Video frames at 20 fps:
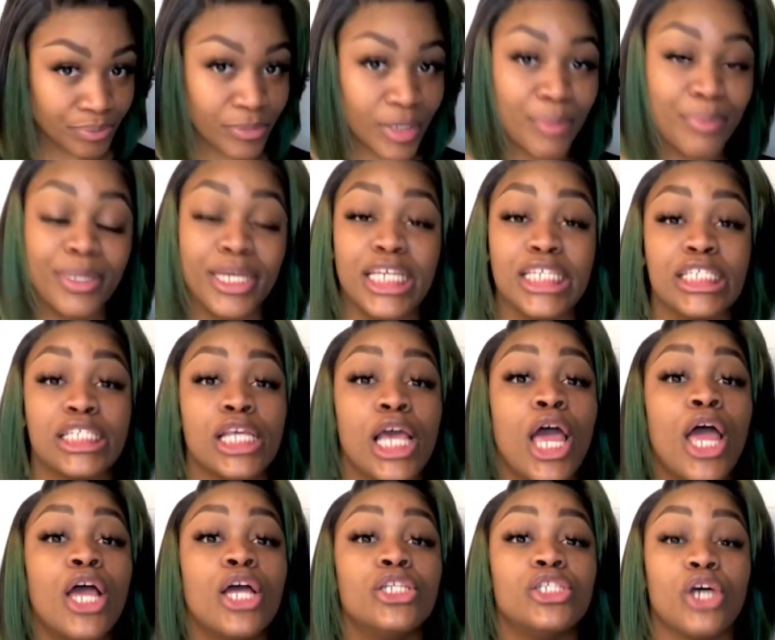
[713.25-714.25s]
Please
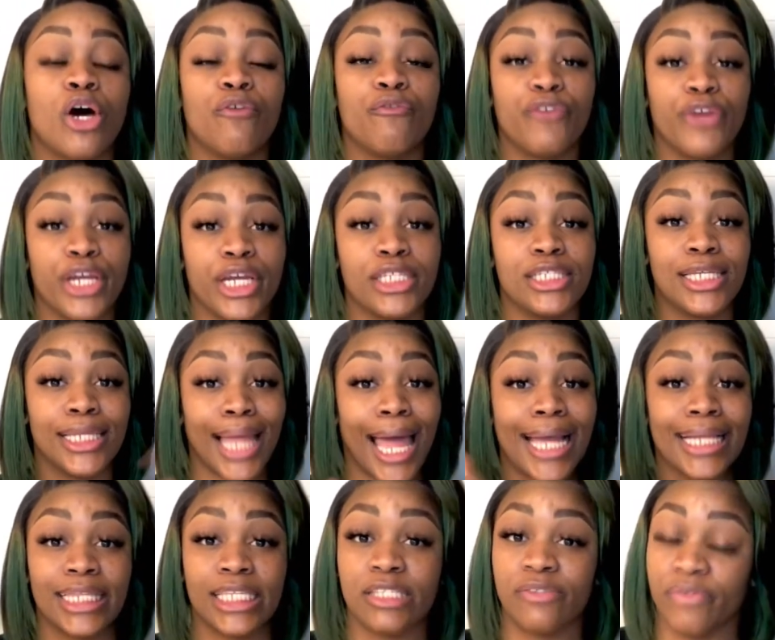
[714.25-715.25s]
don't forget to like
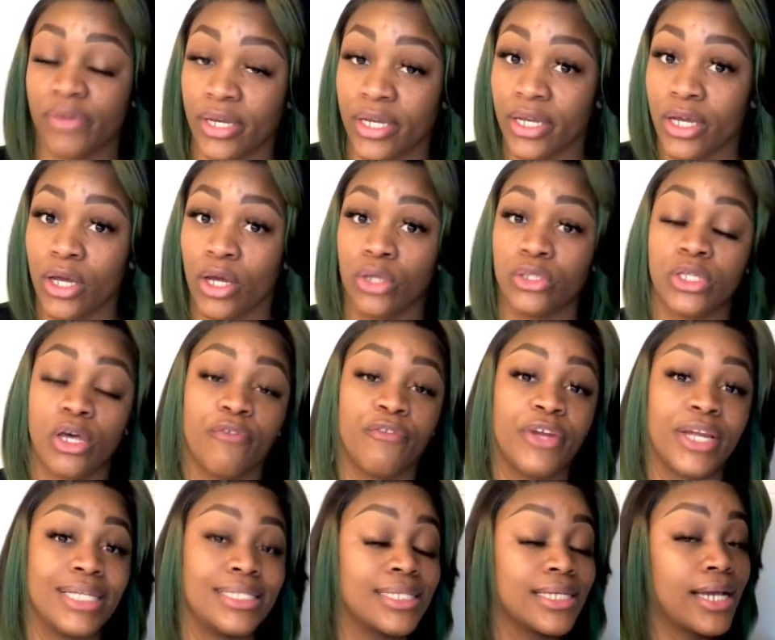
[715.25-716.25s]
this video. Don't
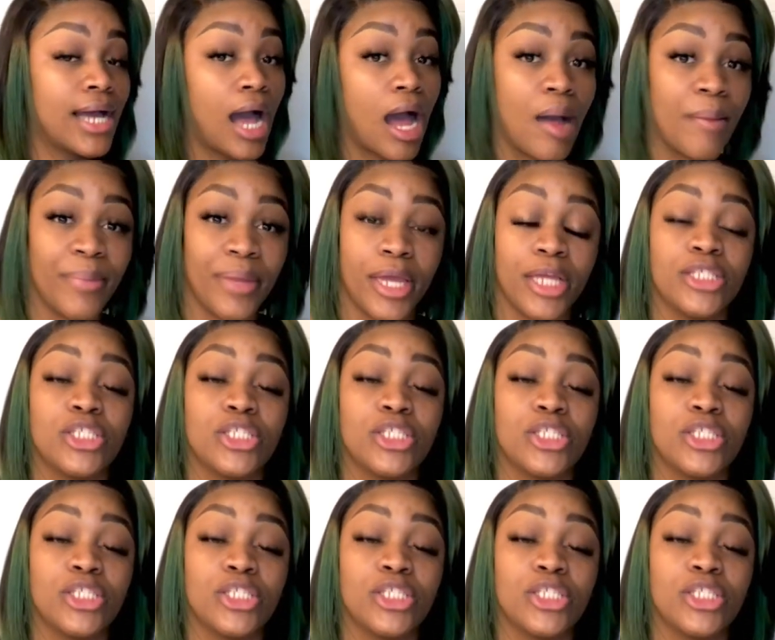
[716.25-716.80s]
forget to comment.